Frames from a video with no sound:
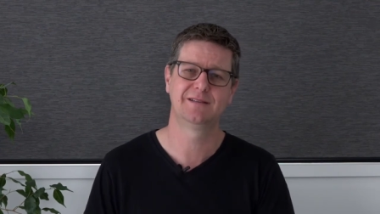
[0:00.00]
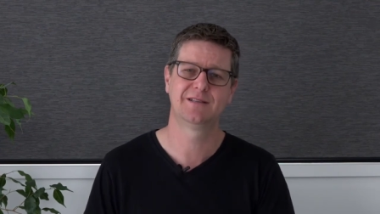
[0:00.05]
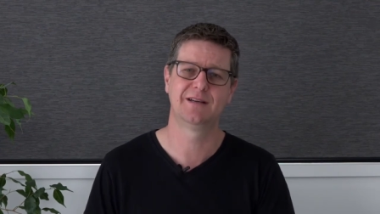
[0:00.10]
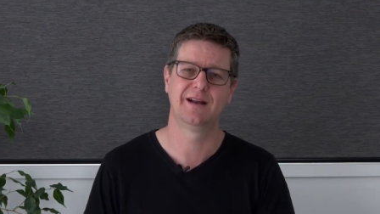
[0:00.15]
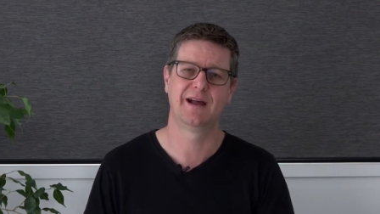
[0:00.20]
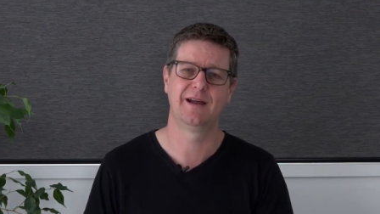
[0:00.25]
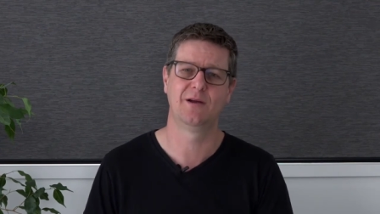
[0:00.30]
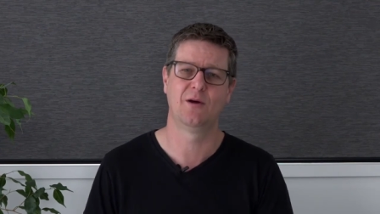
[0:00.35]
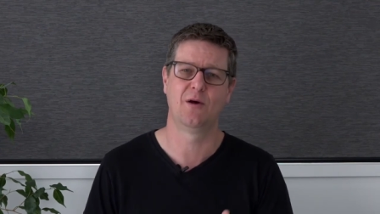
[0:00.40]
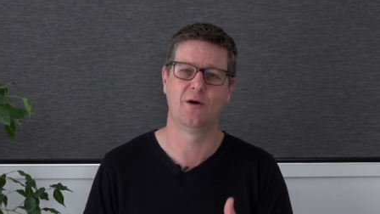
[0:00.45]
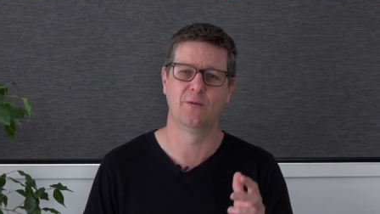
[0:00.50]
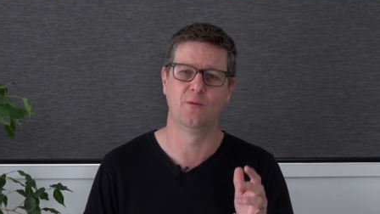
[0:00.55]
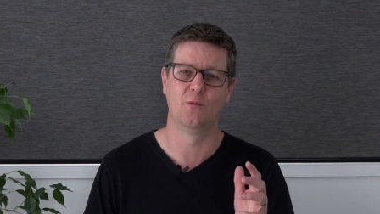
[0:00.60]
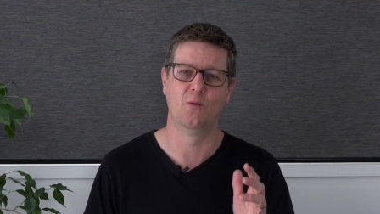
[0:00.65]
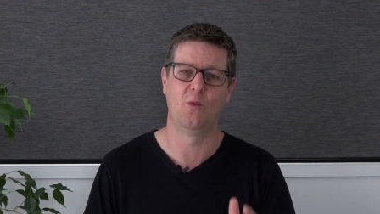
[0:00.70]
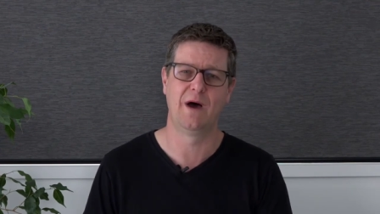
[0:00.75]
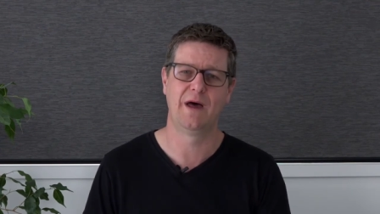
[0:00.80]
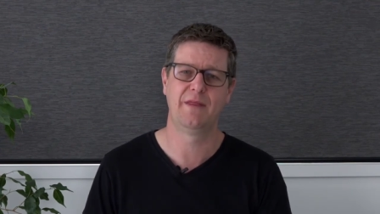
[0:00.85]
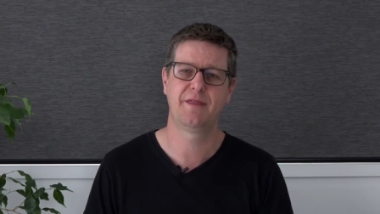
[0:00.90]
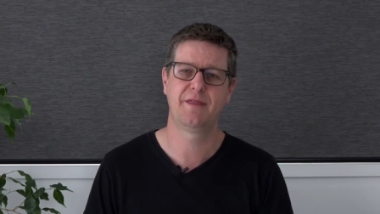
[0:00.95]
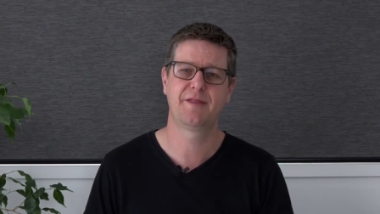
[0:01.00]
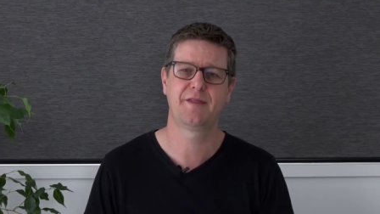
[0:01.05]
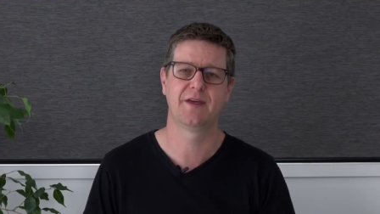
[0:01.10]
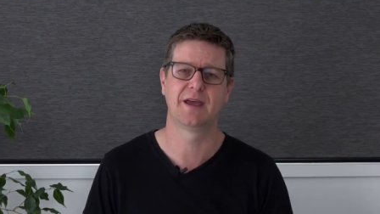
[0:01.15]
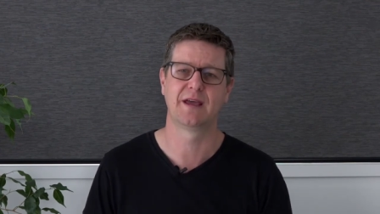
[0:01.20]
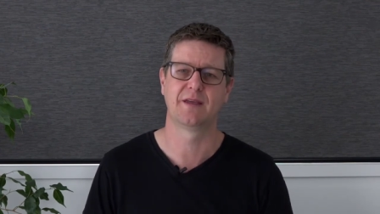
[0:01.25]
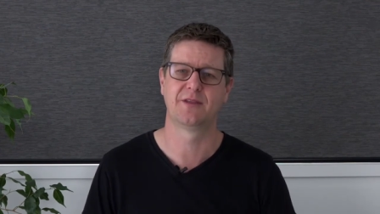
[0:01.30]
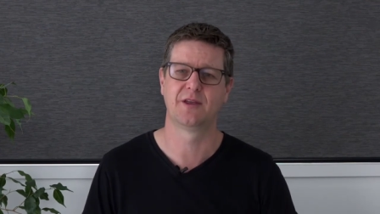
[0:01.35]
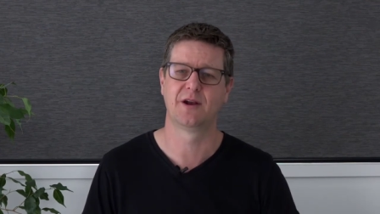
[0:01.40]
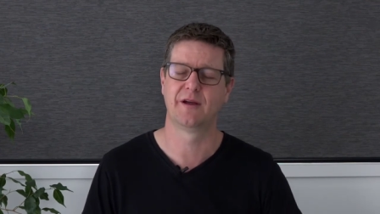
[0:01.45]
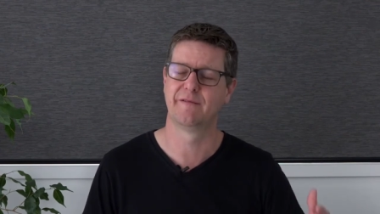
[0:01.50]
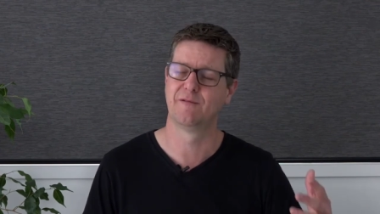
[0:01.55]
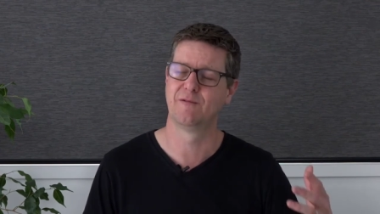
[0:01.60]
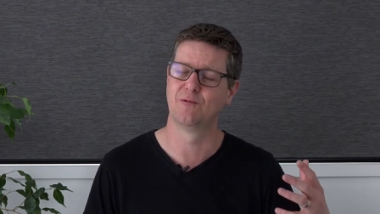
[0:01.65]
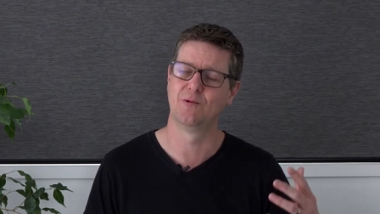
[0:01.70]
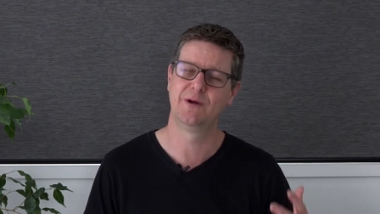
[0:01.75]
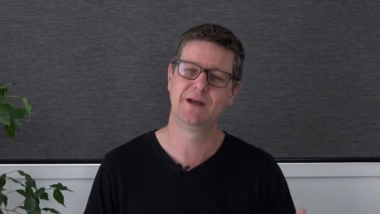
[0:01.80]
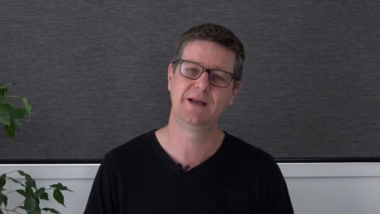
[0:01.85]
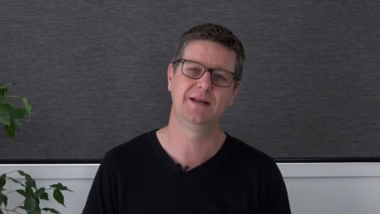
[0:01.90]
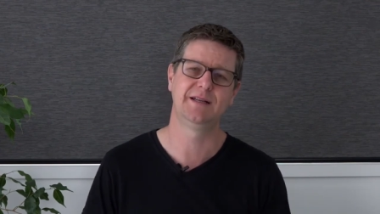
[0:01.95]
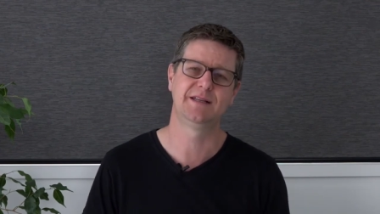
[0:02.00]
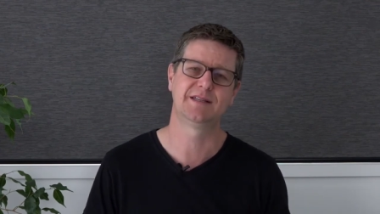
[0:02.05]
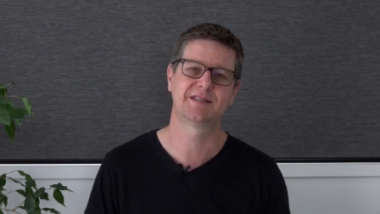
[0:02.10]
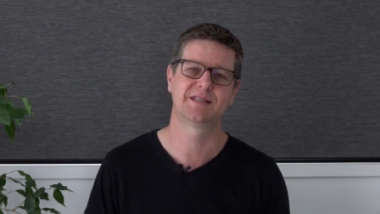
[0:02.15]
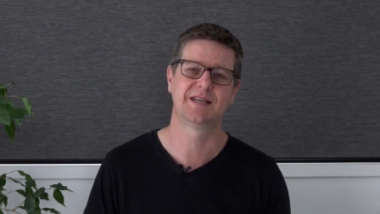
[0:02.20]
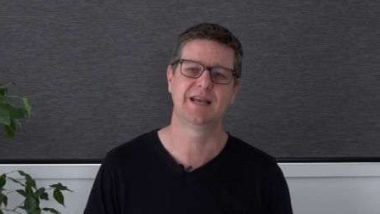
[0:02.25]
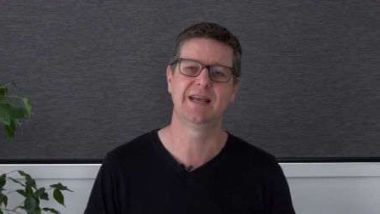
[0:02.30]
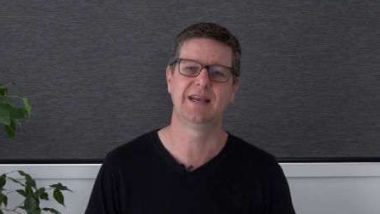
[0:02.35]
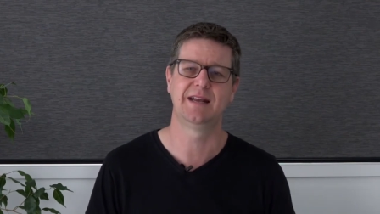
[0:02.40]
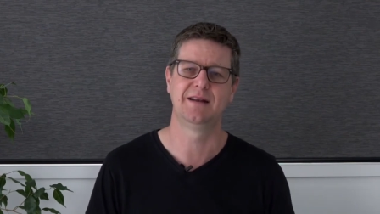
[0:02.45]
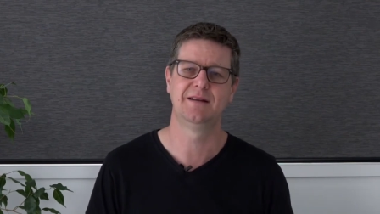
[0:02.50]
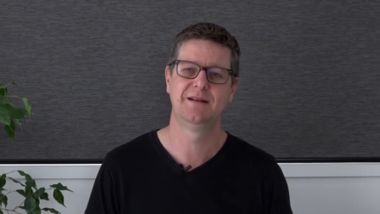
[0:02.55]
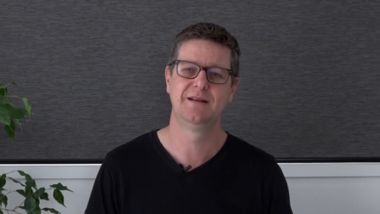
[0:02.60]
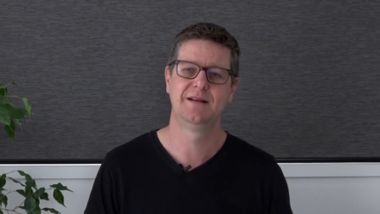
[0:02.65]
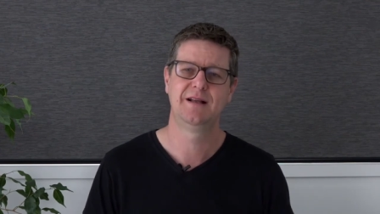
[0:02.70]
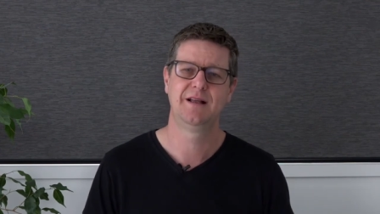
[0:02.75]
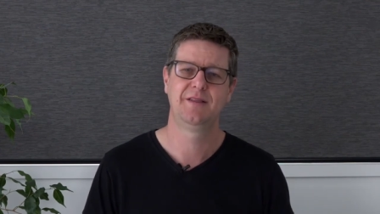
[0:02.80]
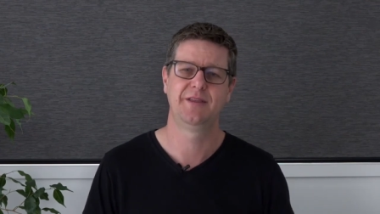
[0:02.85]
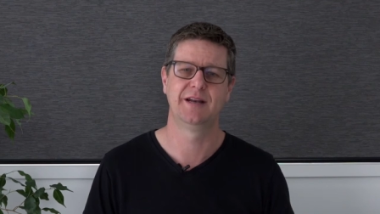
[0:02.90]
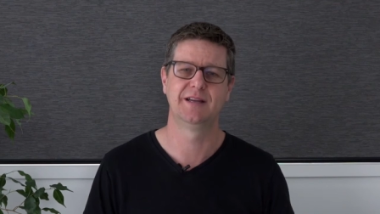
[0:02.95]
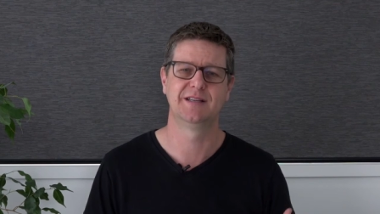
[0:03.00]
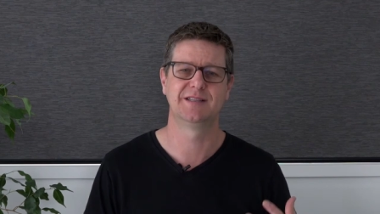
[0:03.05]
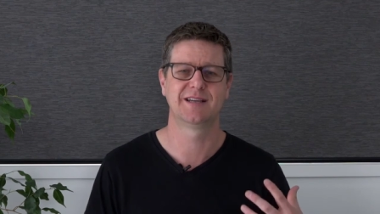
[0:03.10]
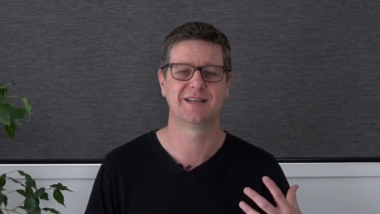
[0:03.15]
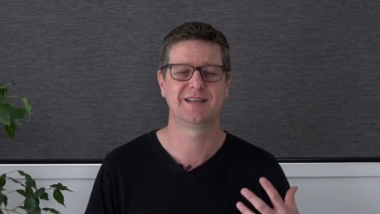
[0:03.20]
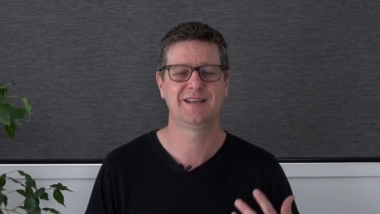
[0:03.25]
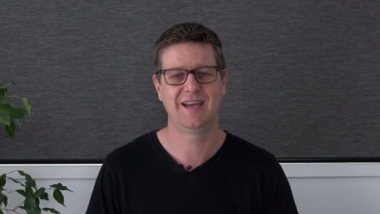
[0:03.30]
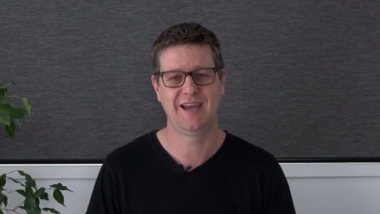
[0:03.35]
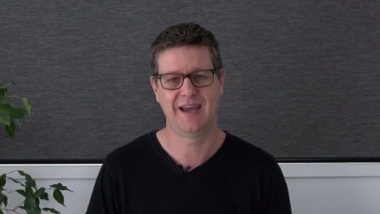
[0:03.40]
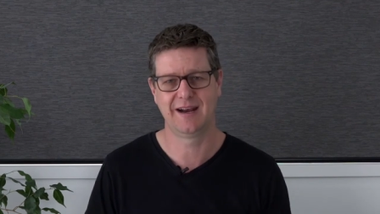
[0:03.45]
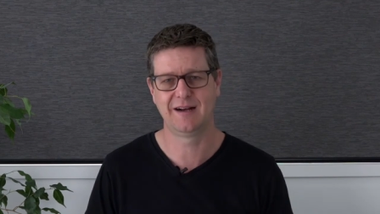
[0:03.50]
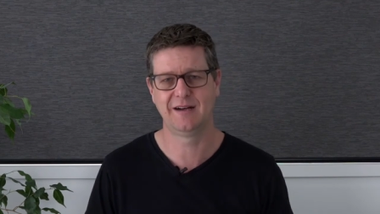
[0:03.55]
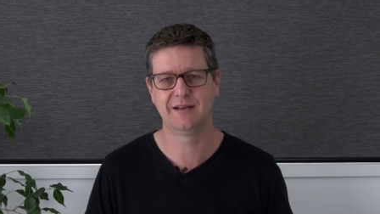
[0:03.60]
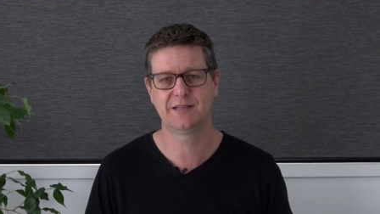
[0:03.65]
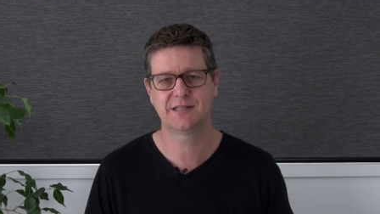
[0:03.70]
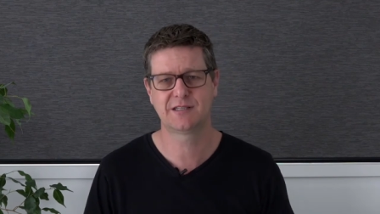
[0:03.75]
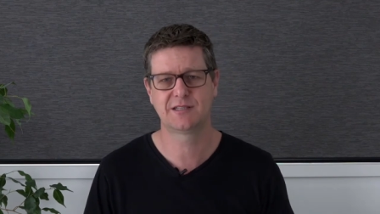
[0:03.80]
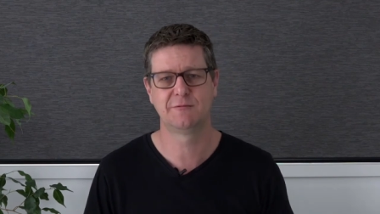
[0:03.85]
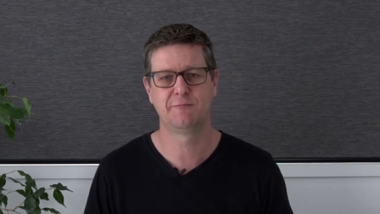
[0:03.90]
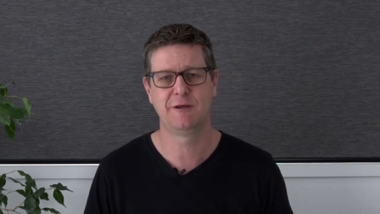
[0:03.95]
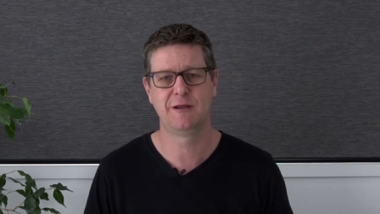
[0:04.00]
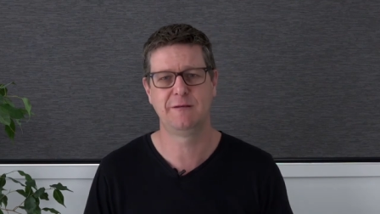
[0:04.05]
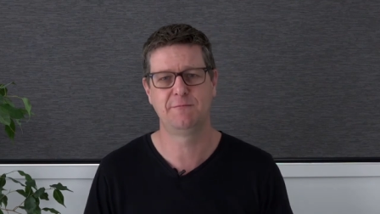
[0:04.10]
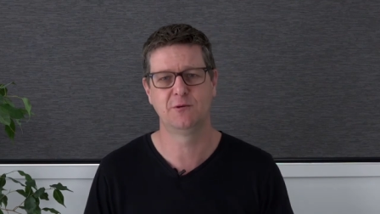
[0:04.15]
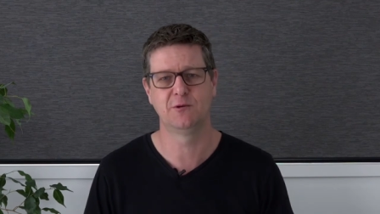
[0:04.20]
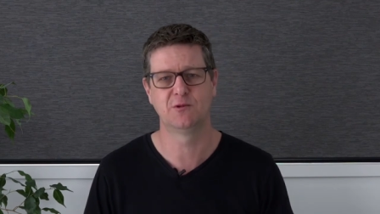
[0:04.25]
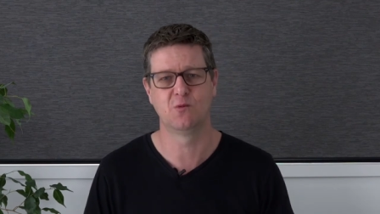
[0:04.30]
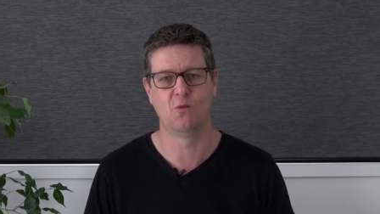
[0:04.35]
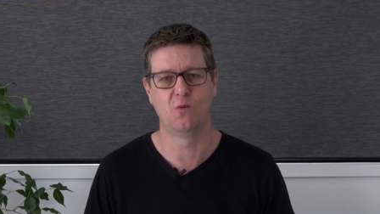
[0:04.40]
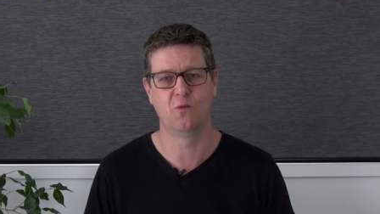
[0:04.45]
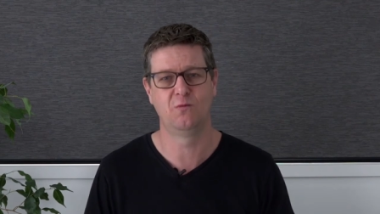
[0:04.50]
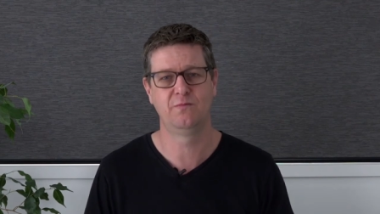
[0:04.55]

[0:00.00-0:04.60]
today on one thing that I've really seen that is a catalyst to people's